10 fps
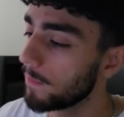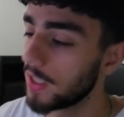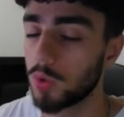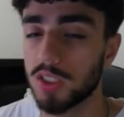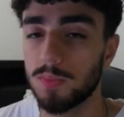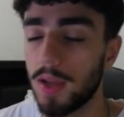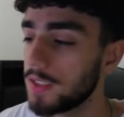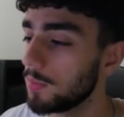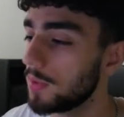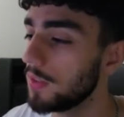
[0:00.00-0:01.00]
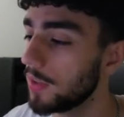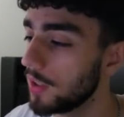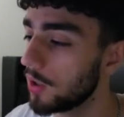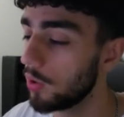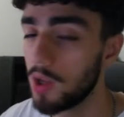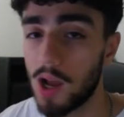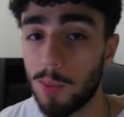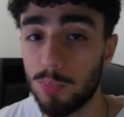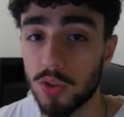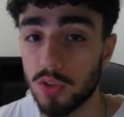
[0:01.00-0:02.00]
as well as my SMT video, I
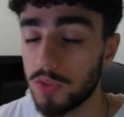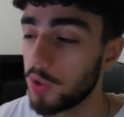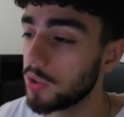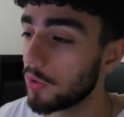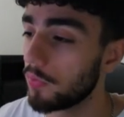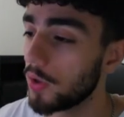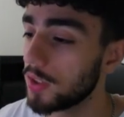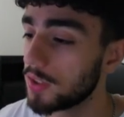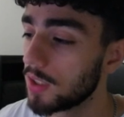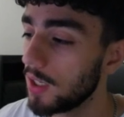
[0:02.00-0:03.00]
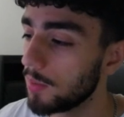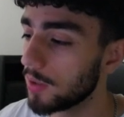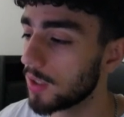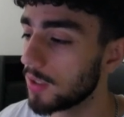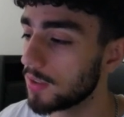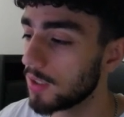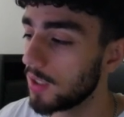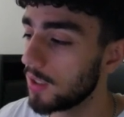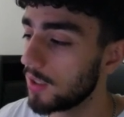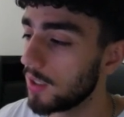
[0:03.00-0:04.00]
put those videos out first because
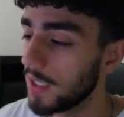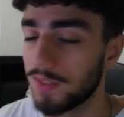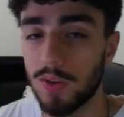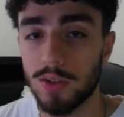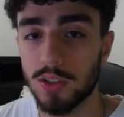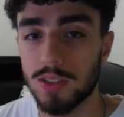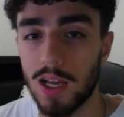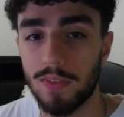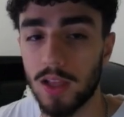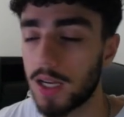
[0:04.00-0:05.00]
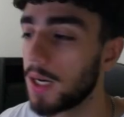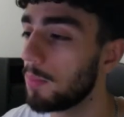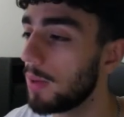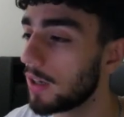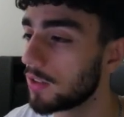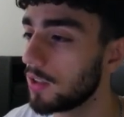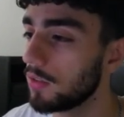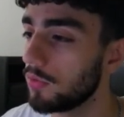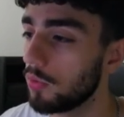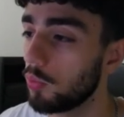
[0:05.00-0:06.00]
it's very good to have that kind of background
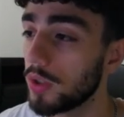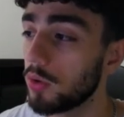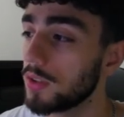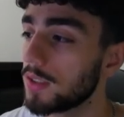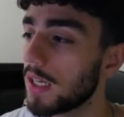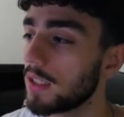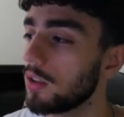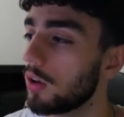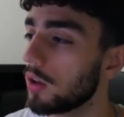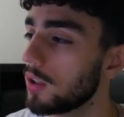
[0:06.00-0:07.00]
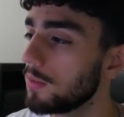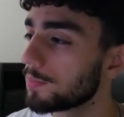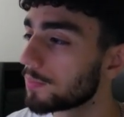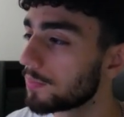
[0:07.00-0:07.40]
of what those exactly are,